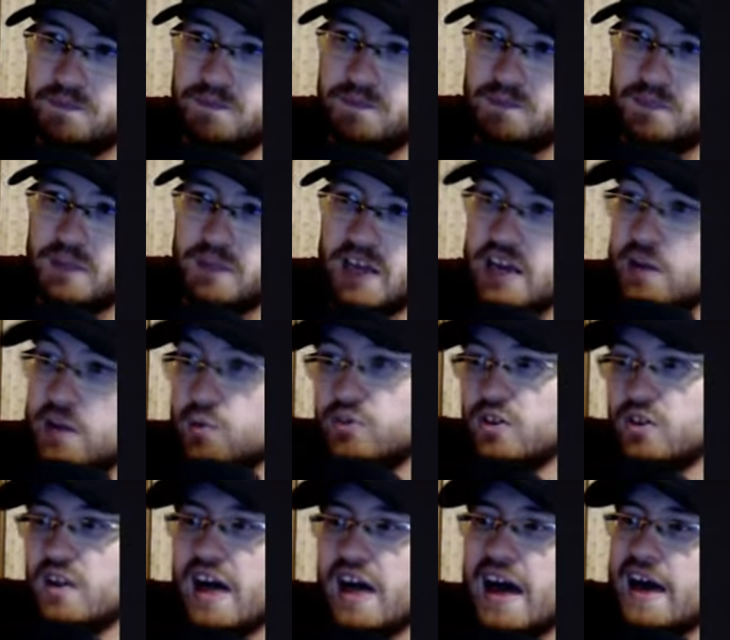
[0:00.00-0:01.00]
it was
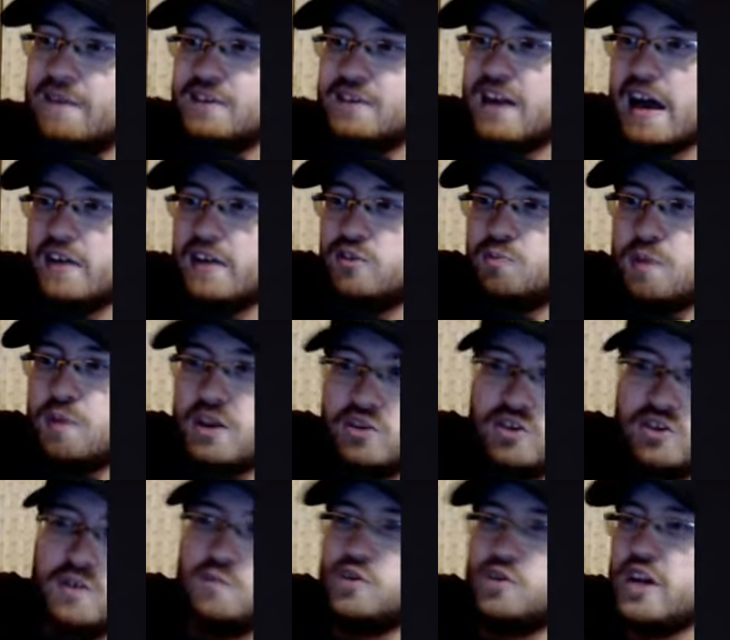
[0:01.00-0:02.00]
alive, it died a spaceship,
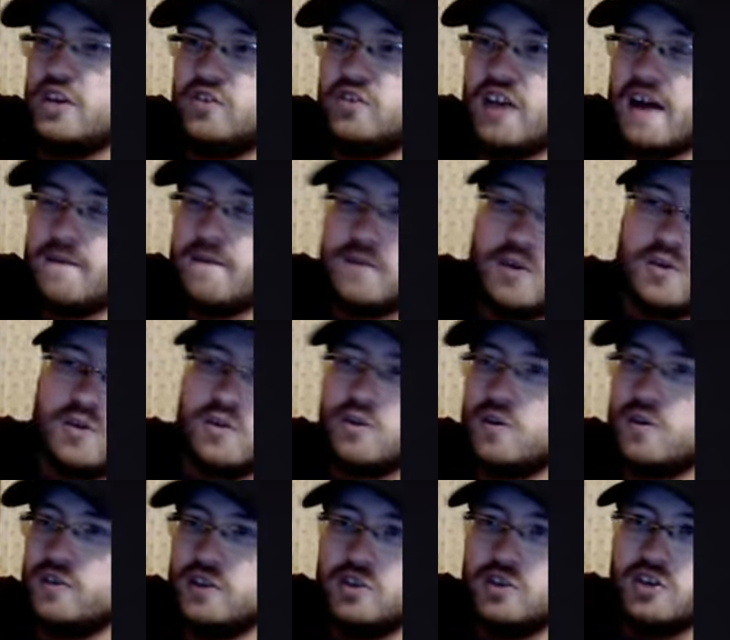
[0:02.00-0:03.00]
chase after her, and
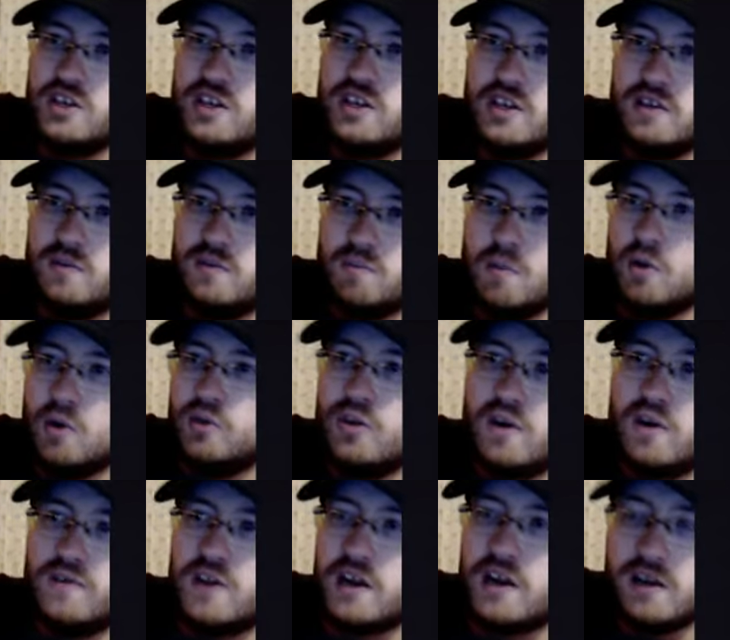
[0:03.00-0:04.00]
then she did the Molotov
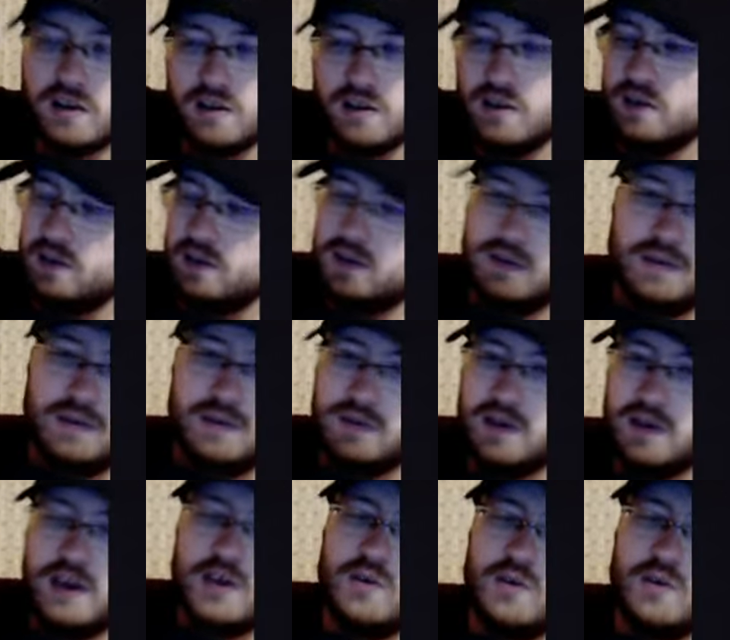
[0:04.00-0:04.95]
cut. Anyway.